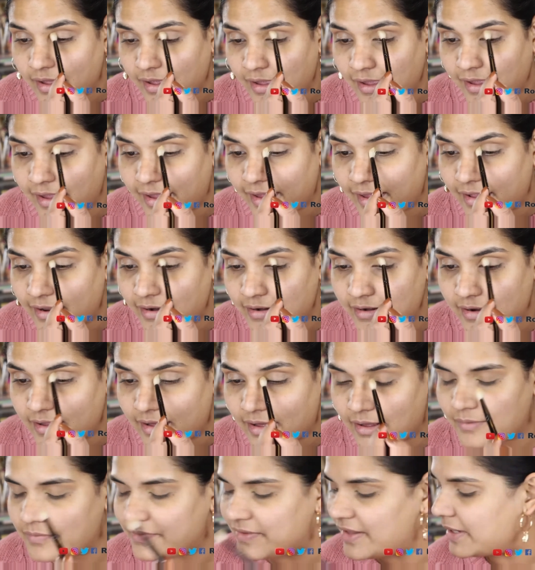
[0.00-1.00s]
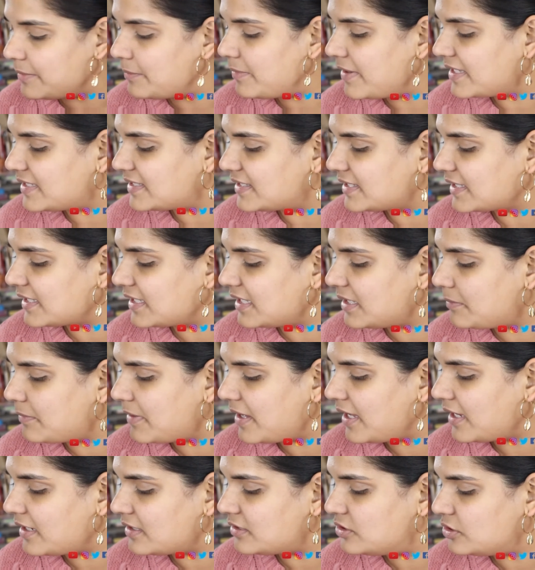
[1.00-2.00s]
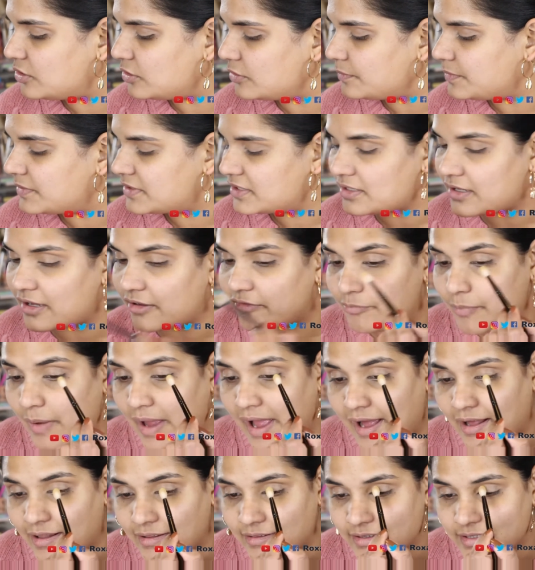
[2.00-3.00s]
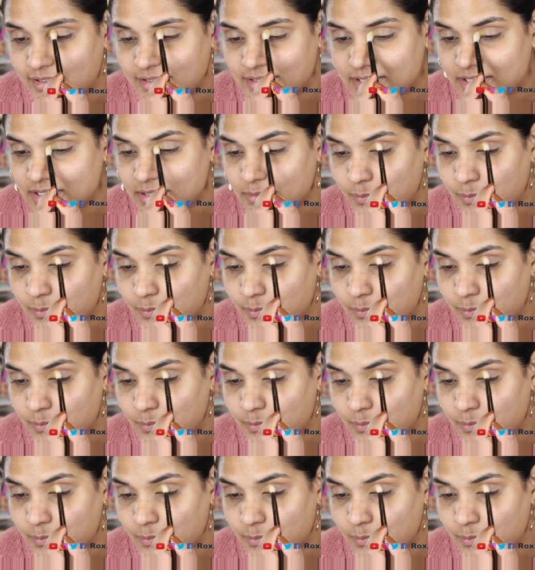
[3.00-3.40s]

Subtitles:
And they basically make dupes of palettes,